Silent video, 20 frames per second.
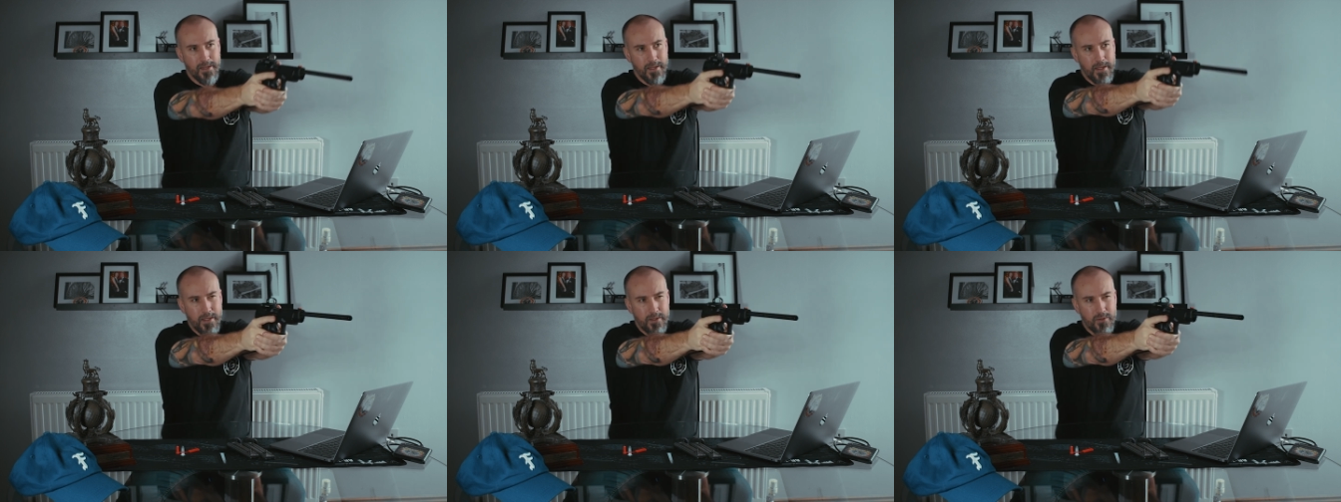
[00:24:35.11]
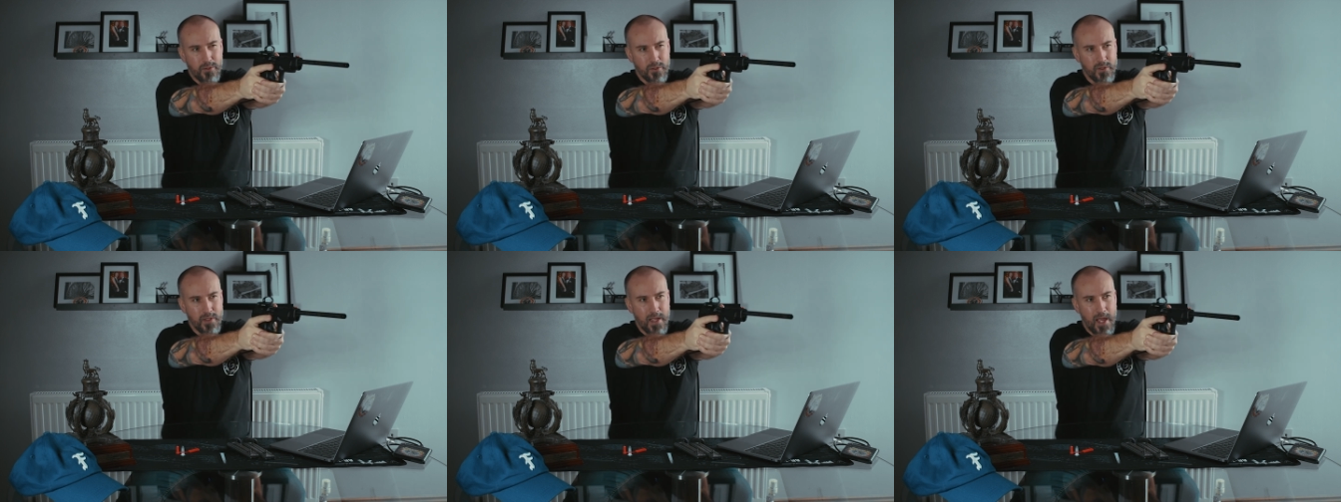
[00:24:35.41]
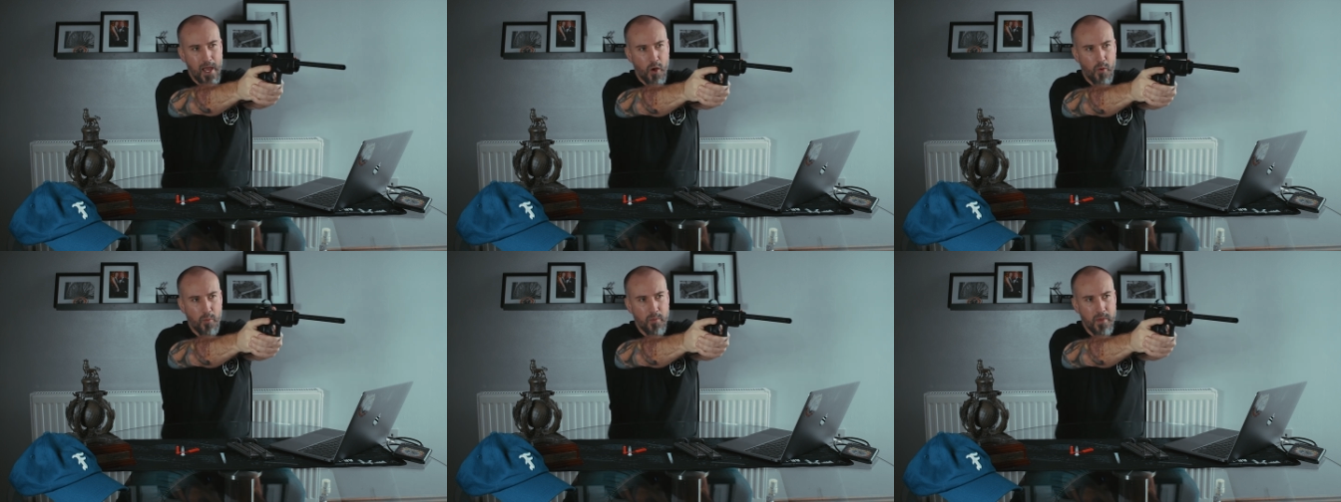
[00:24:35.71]
it doesn't
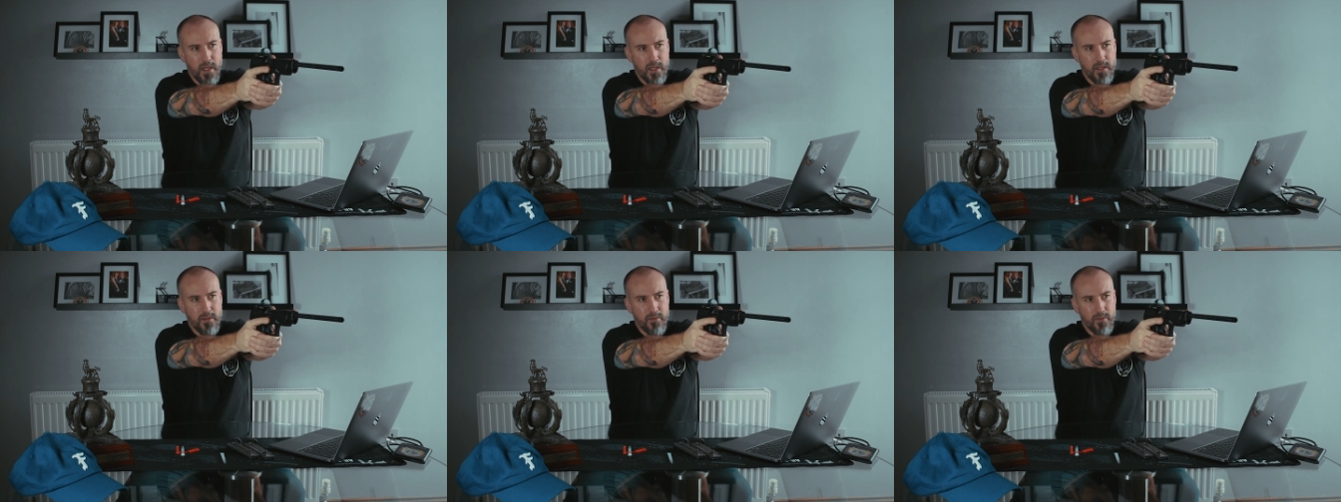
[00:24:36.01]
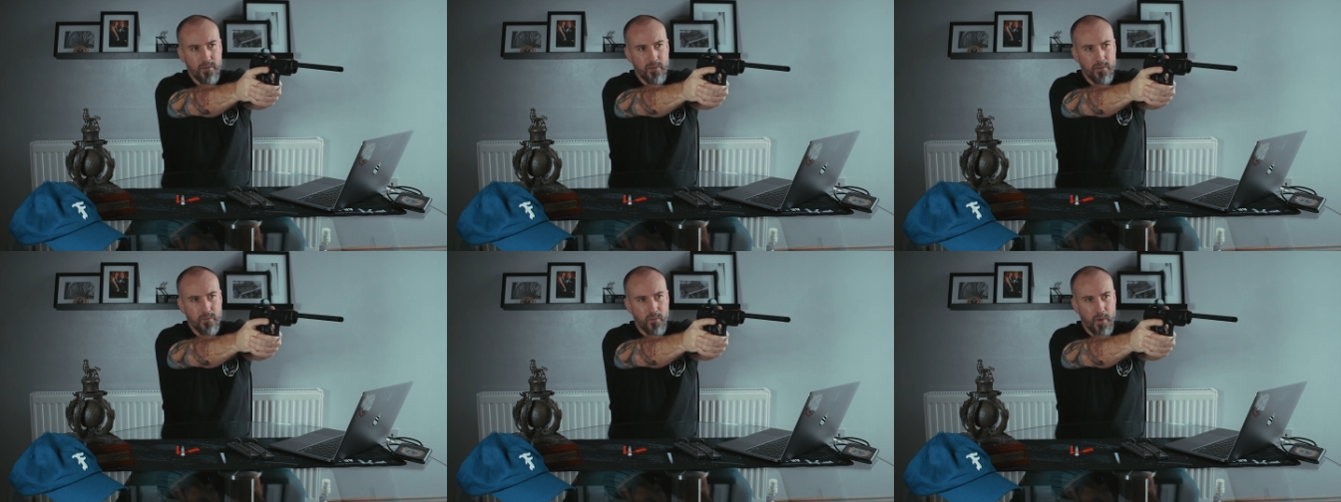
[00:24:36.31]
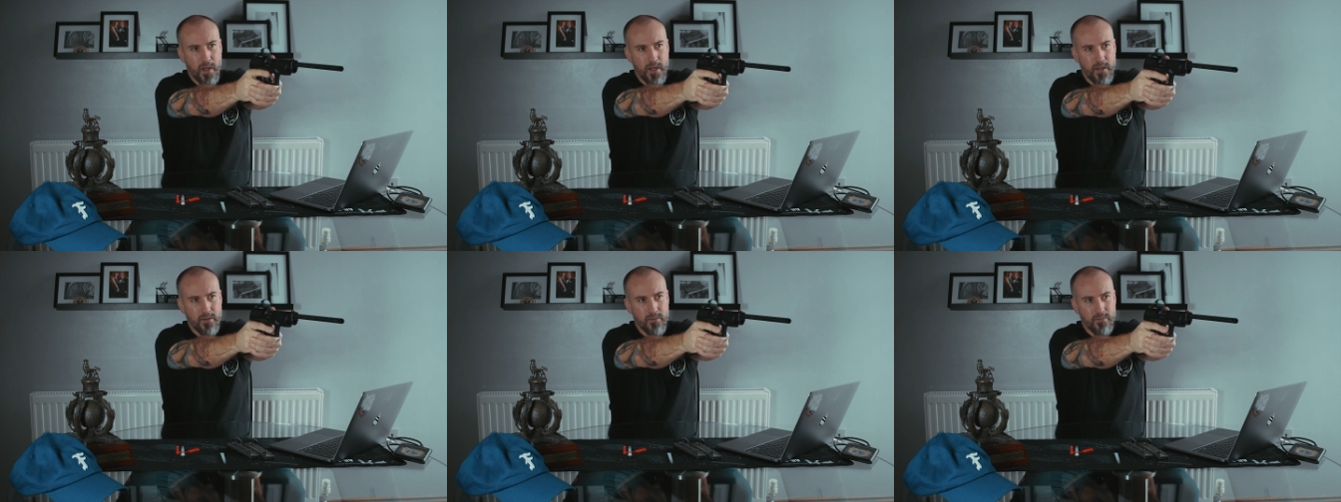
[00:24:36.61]
help me
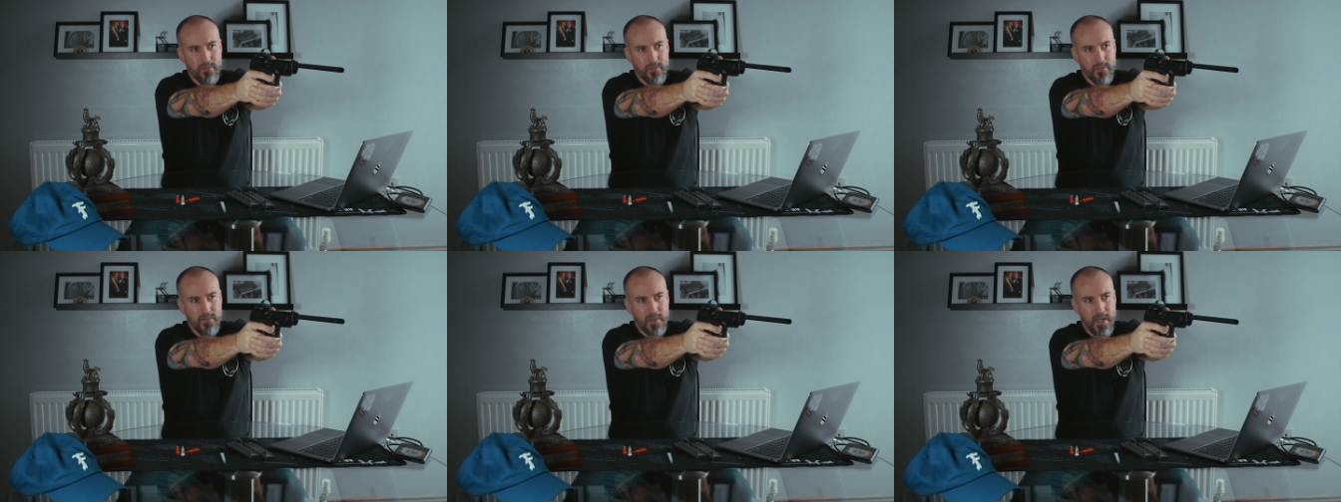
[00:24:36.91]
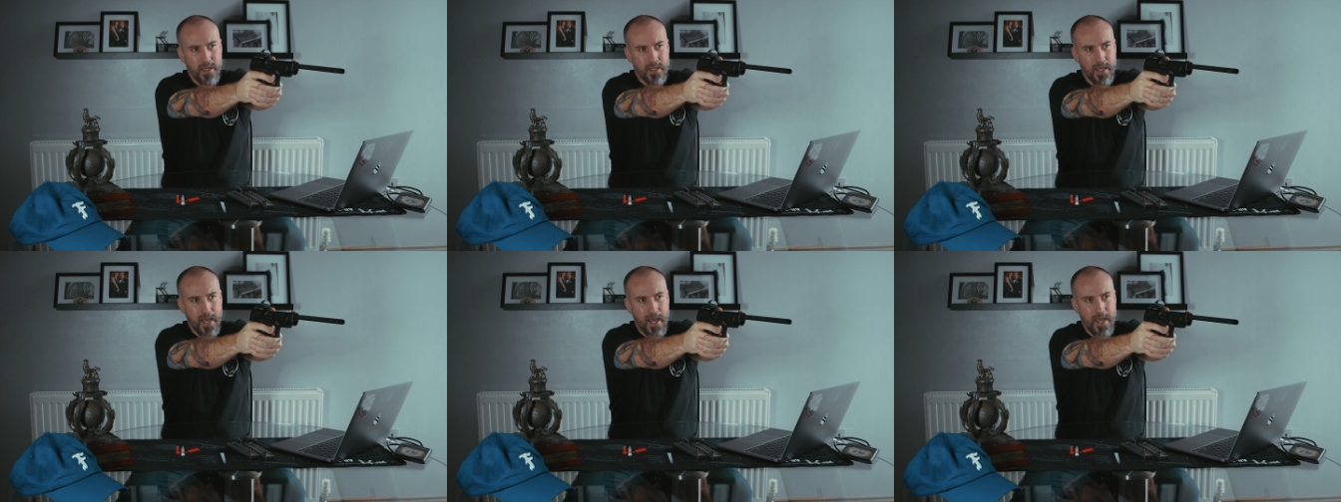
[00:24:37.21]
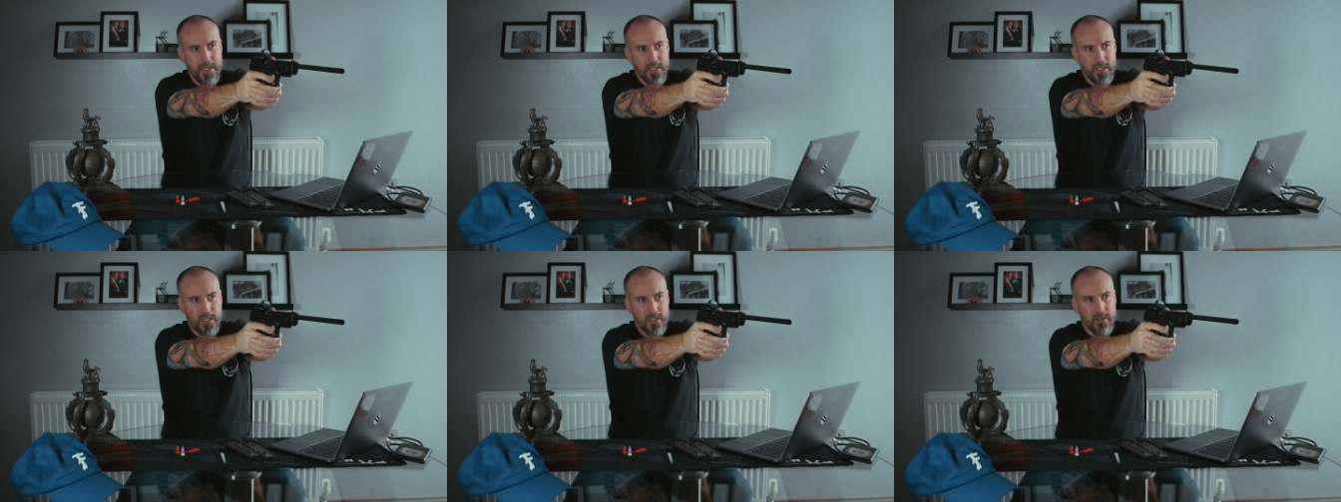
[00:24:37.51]
when
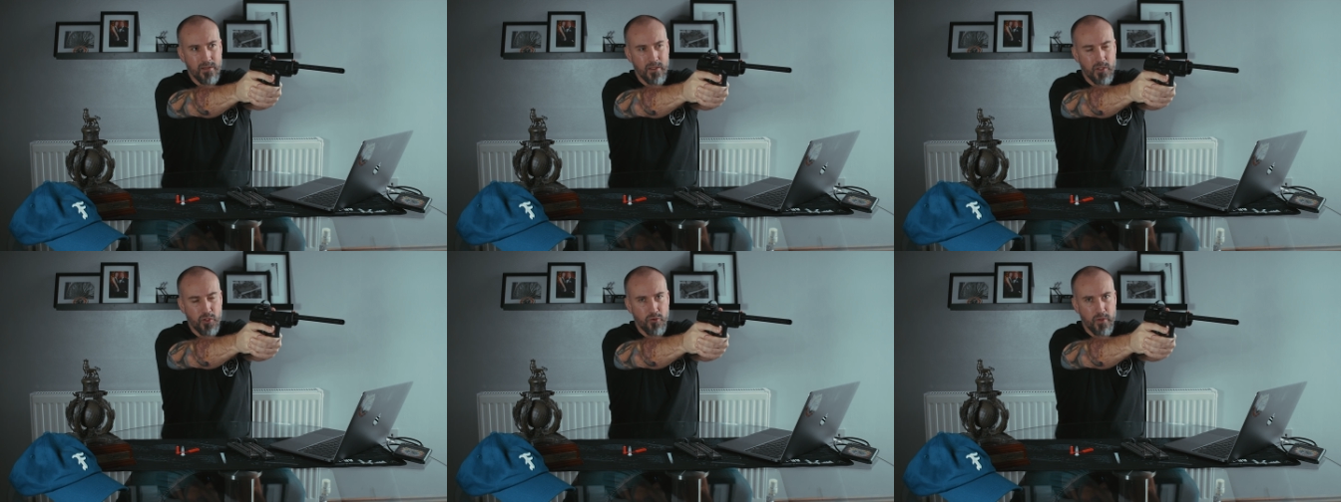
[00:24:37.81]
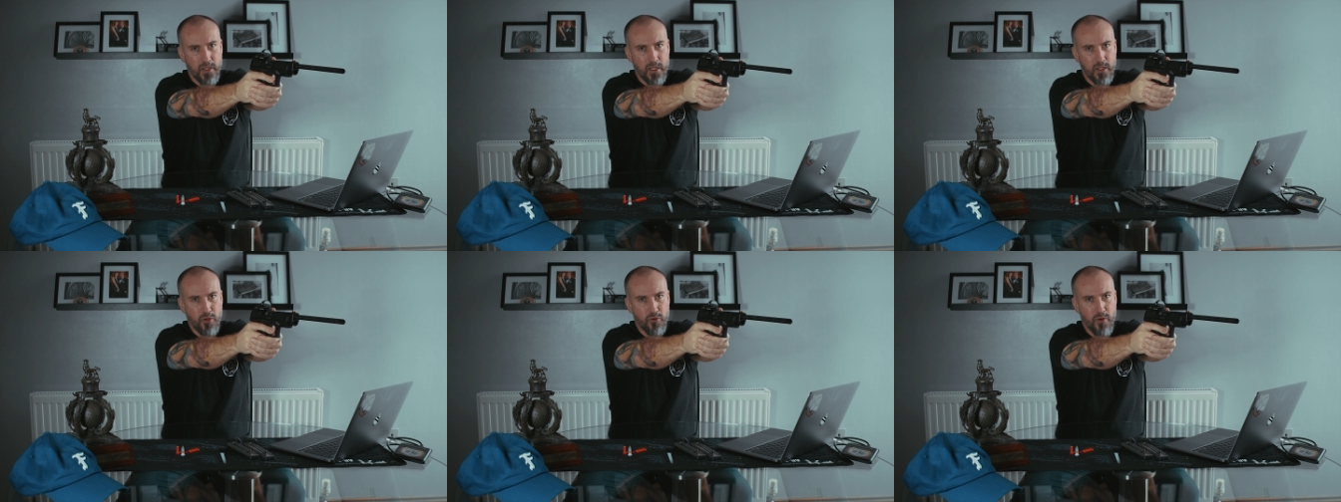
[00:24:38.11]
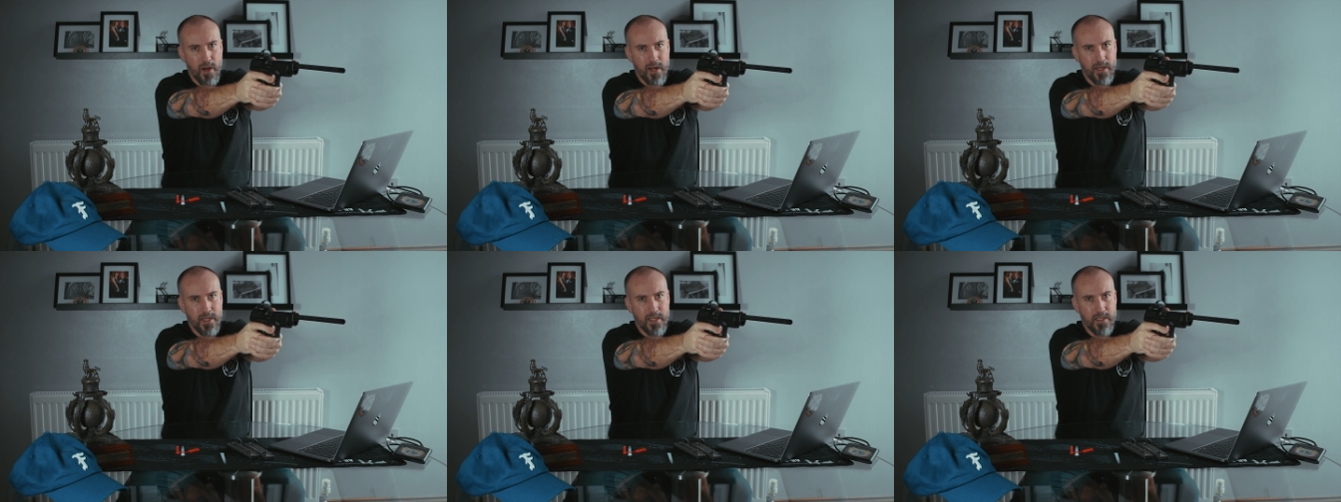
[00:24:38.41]
engaging the trigger
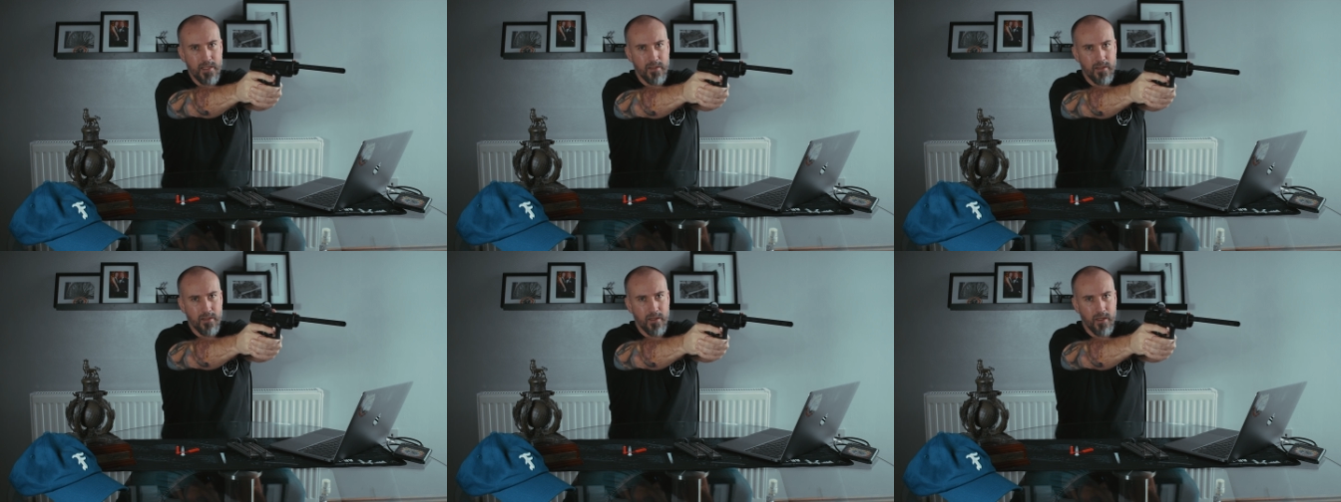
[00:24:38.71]
correctly.